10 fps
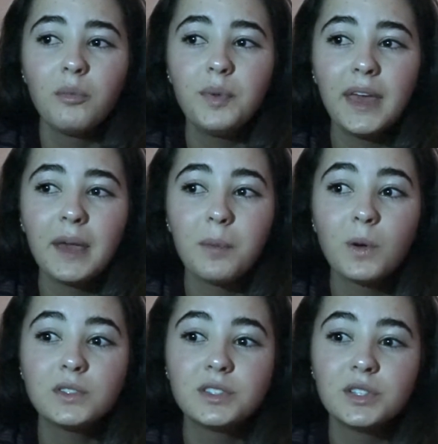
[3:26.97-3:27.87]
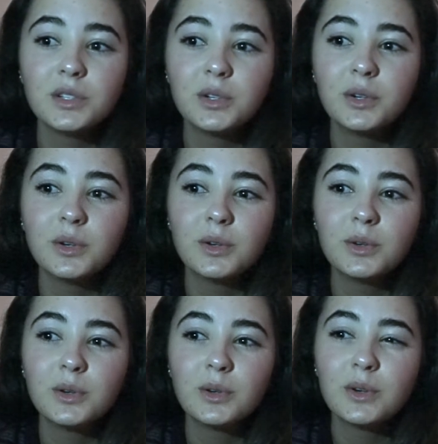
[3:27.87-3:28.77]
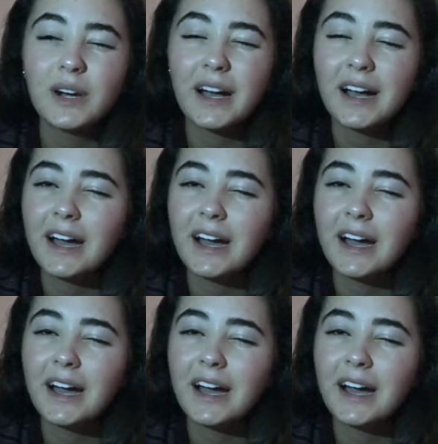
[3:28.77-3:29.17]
be able to